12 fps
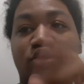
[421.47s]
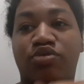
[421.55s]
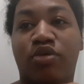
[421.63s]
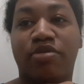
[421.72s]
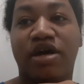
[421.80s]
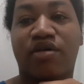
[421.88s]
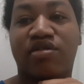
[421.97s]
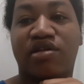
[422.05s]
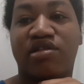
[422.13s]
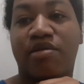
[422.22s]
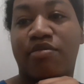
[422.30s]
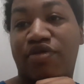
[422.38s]
which will be out
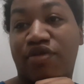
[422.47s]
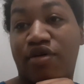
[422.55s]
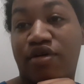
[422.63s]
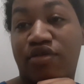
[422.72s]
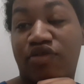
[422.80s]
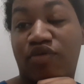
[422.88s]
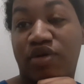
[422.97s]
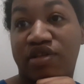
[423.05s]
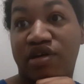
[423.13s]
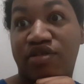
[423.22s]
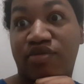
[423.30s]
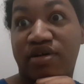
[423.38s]
September 3rd,
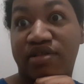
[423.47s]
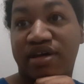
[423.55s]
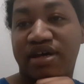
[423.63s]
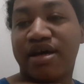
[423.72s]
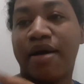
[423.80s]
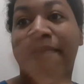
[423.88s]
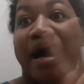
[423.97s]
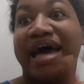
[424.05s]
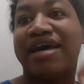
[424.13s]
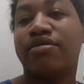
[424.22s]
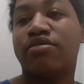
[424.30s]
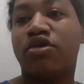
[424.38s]
2020.
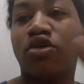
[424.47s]
Bye.